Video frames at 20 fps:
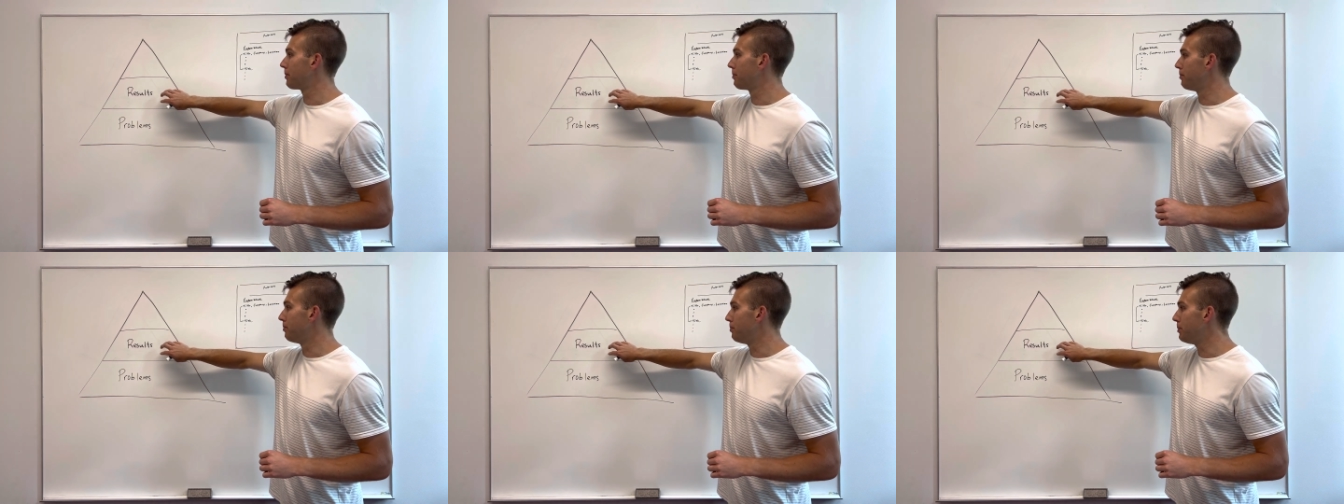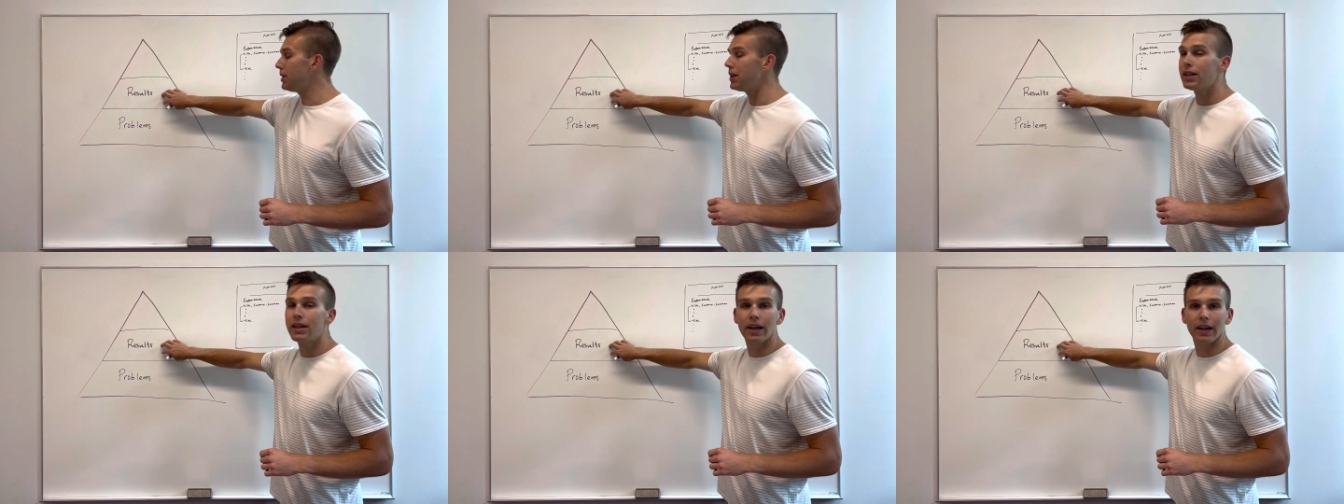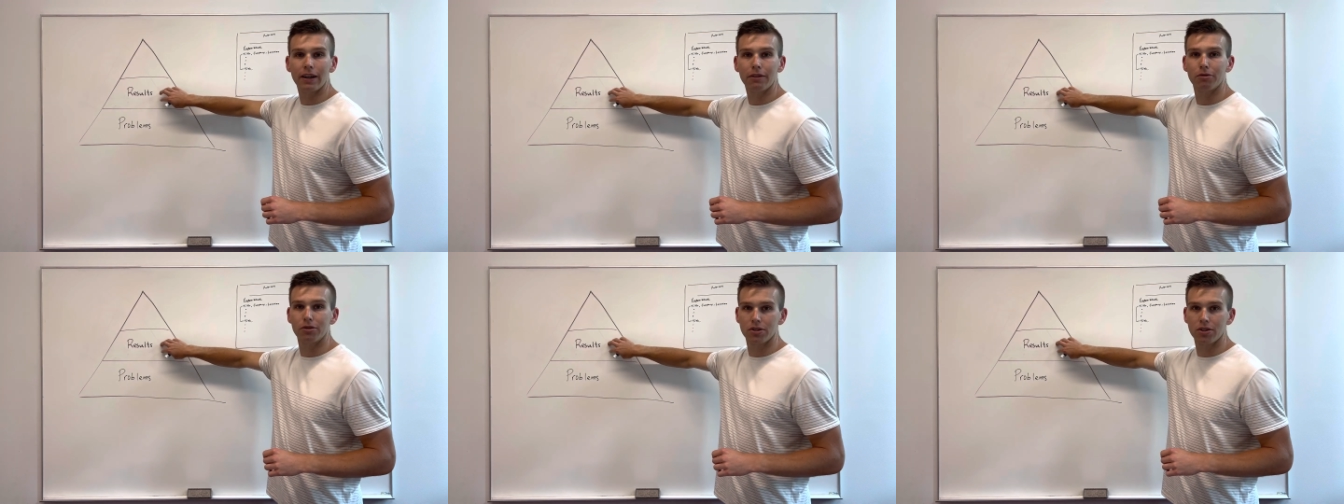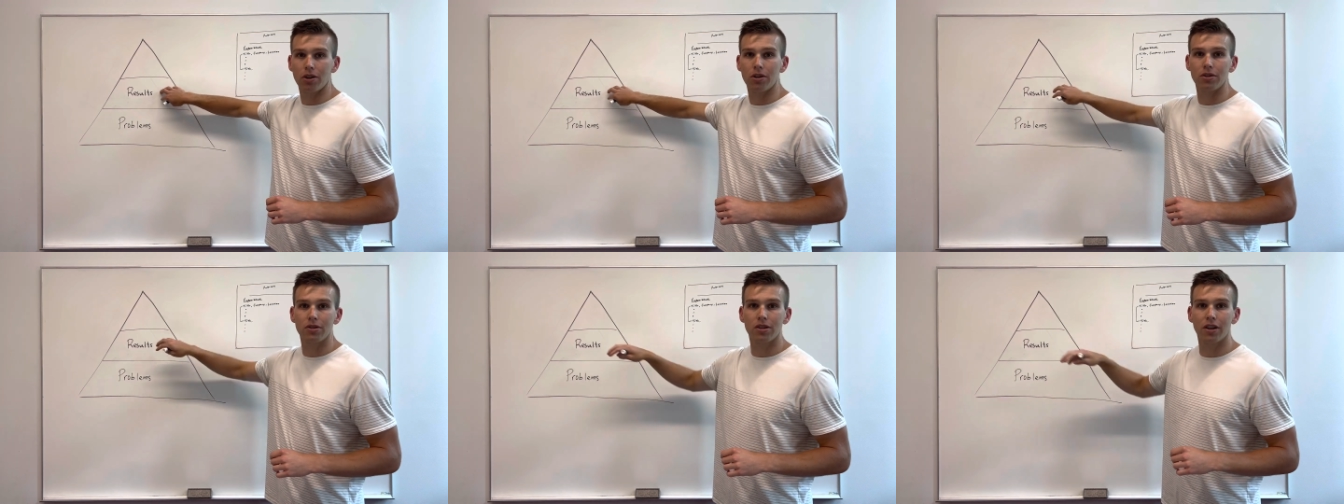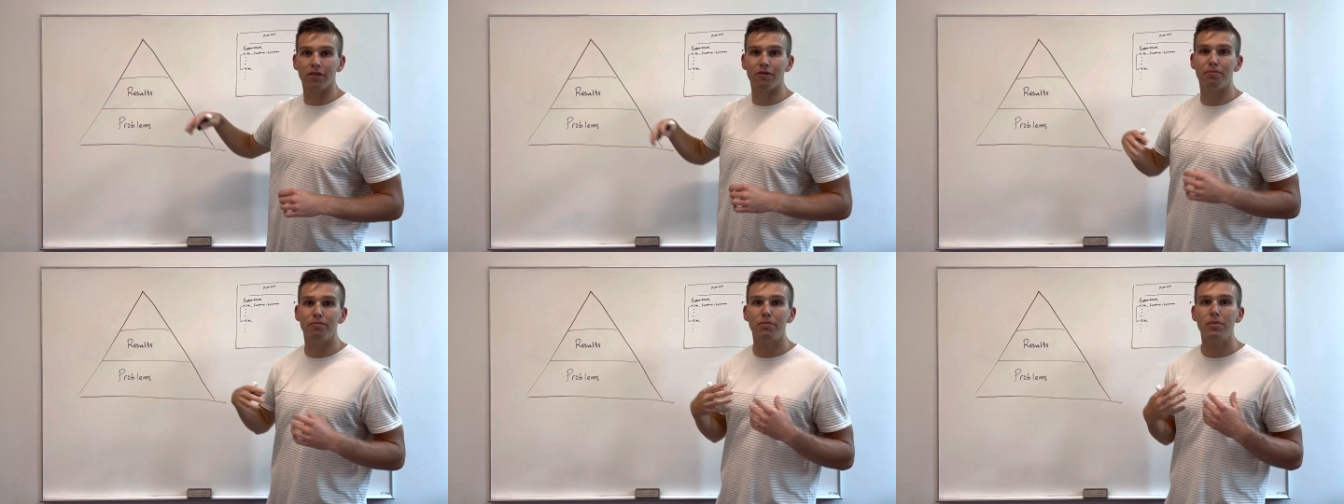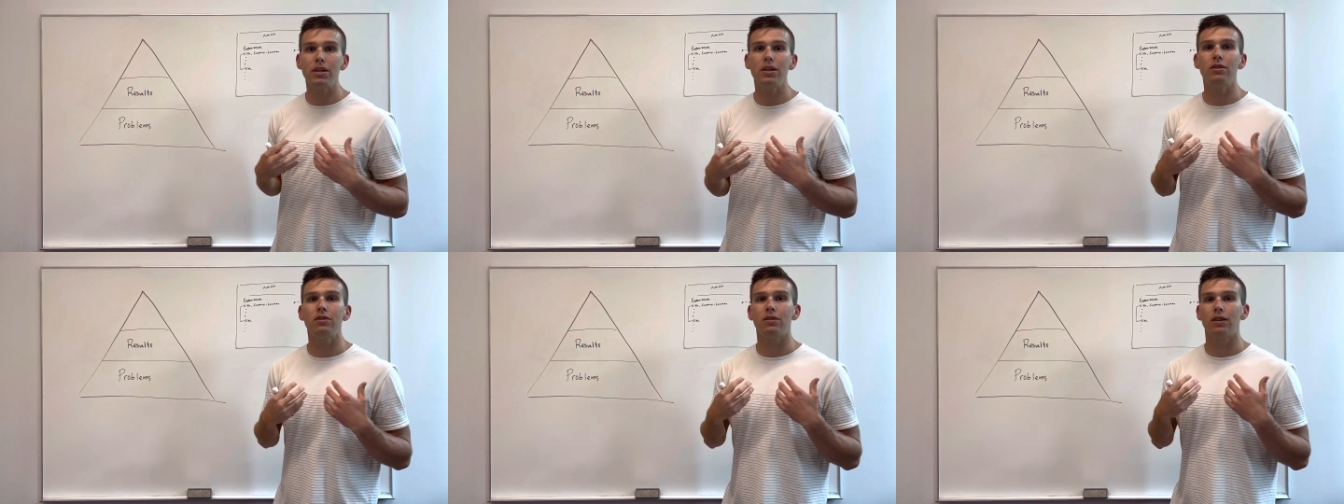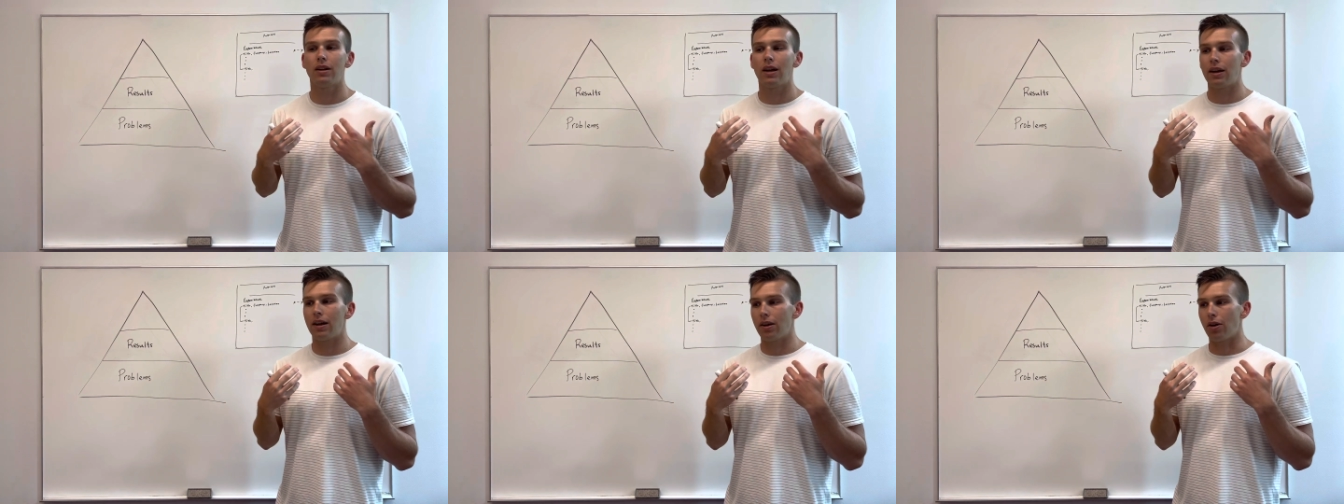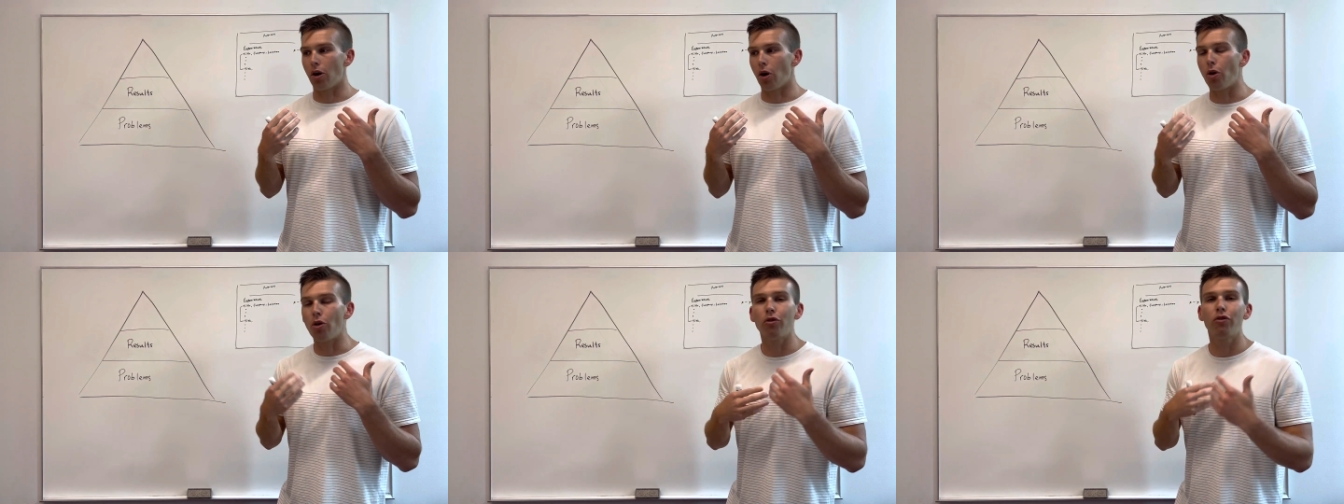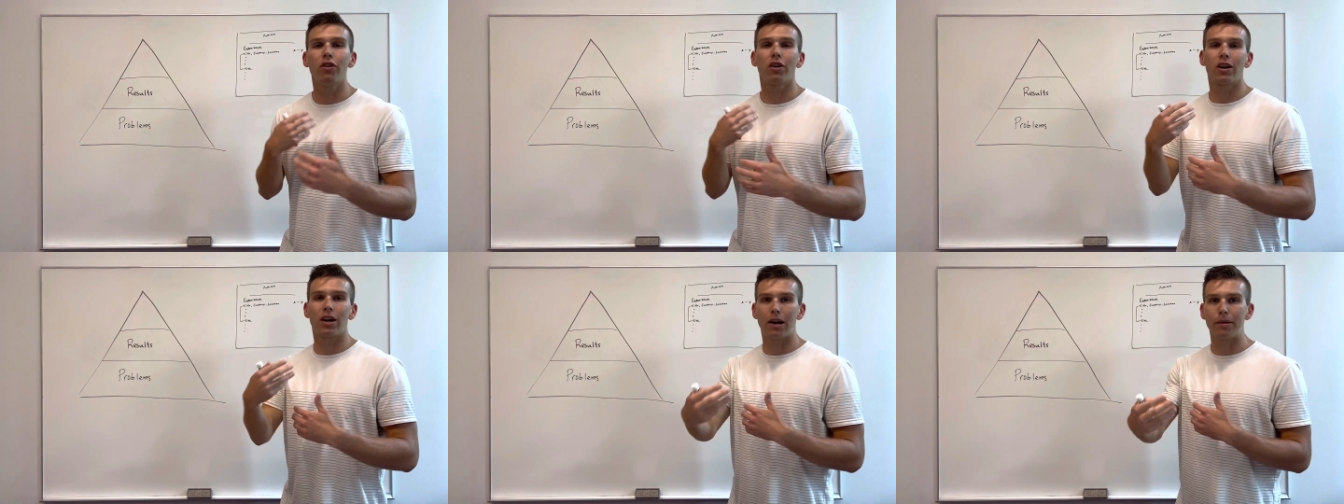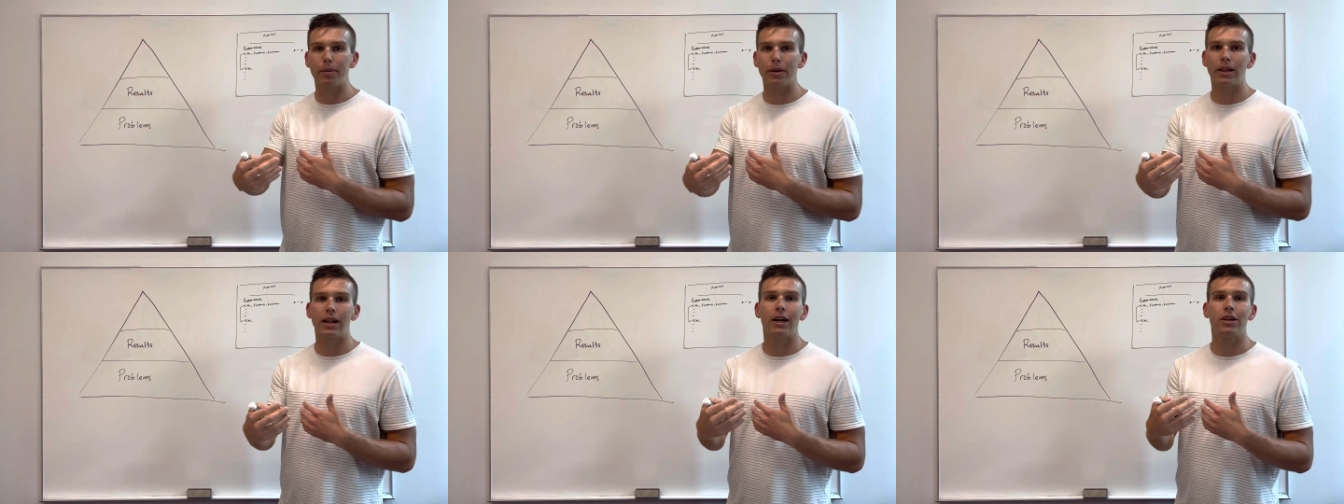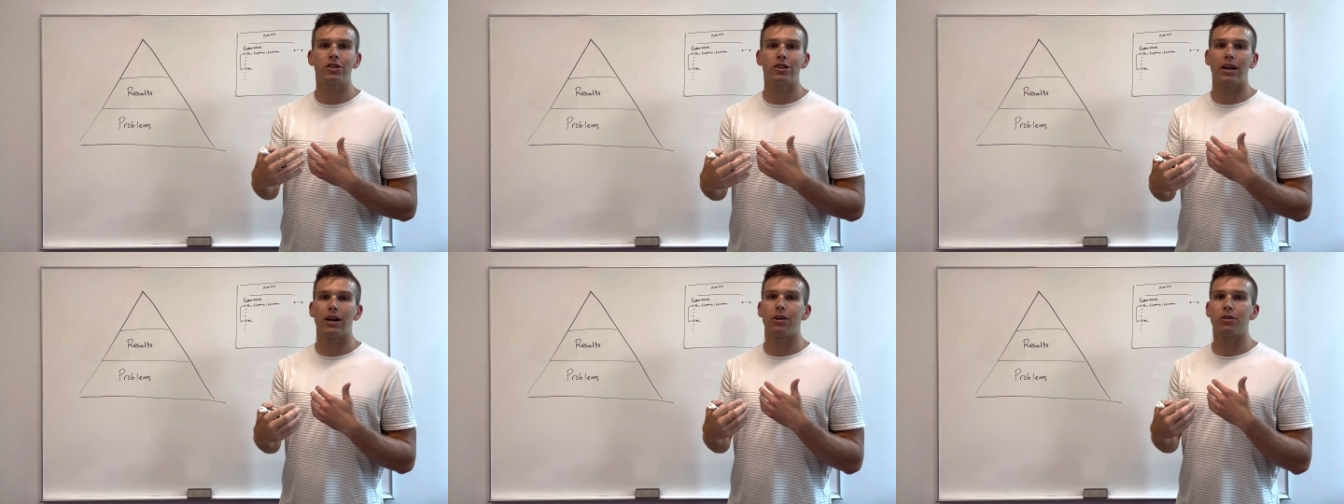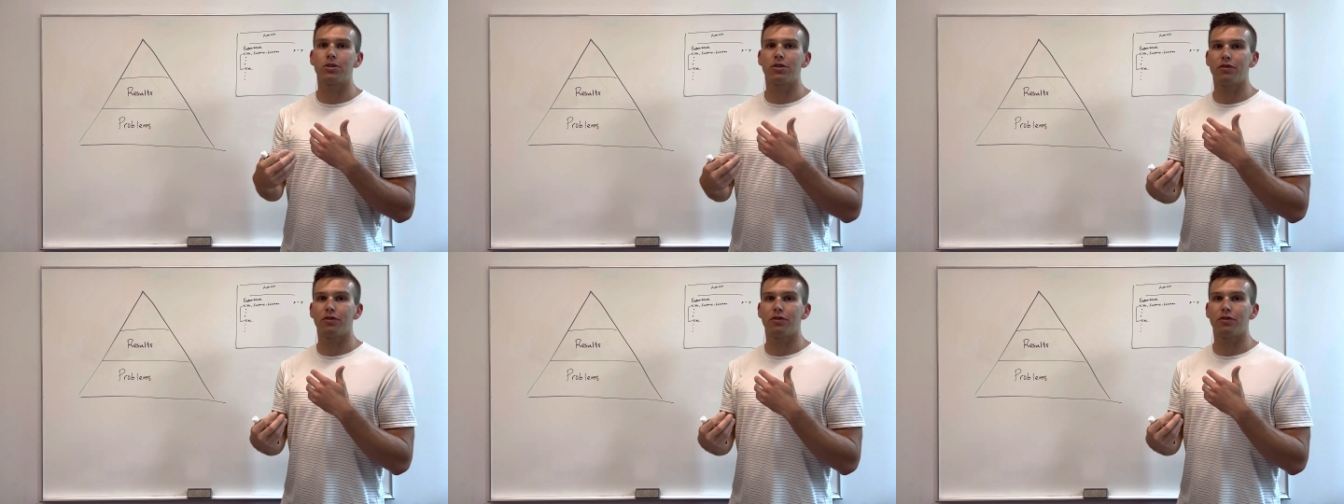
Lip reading: me getting results, of me overcoming that challenge,